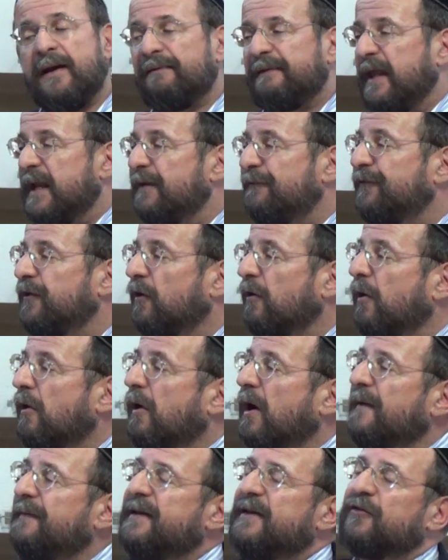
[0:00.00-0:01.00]
that if there
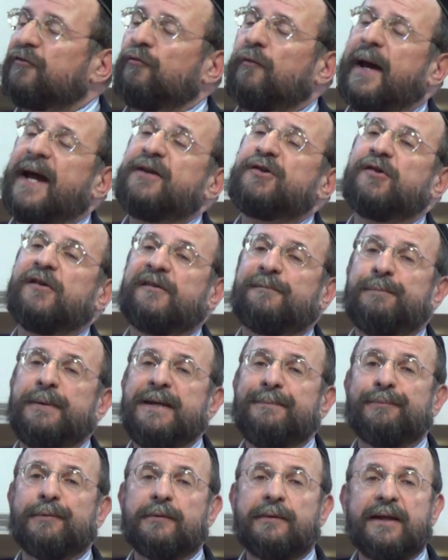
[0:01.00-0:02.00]
are these righteous
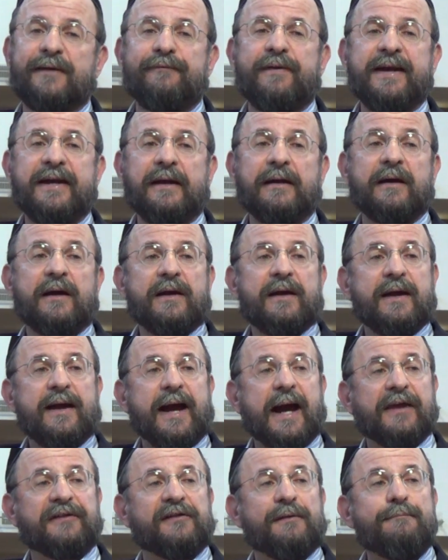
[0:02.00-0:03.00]
people living
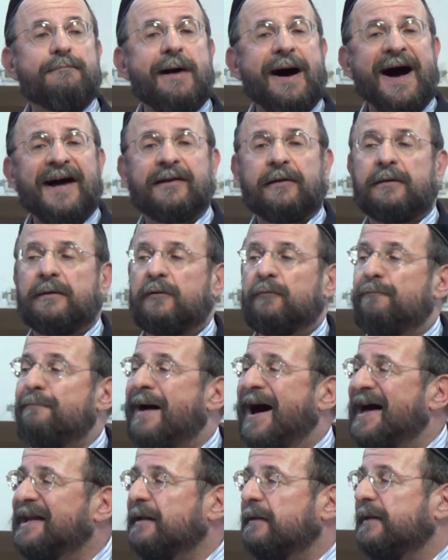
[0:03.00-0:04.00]
as a model,
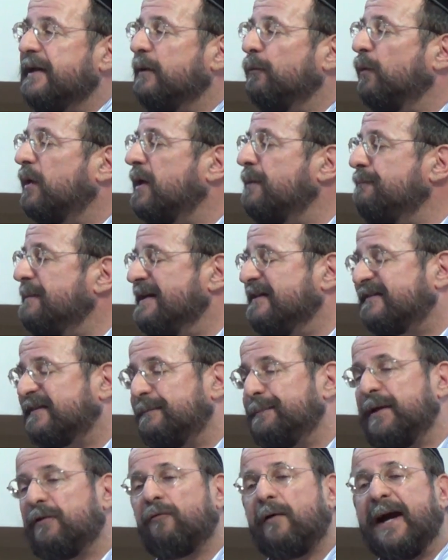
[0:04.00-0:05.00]
modeling what it means
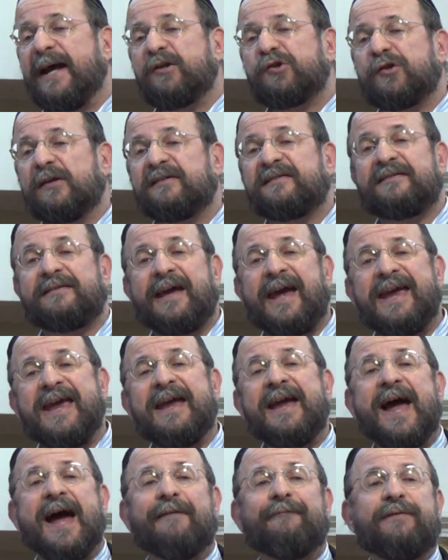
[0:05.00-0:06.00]
to be righteous,
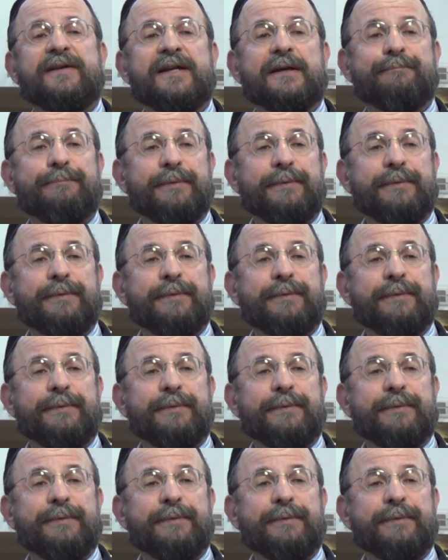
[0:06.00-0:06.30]
they have the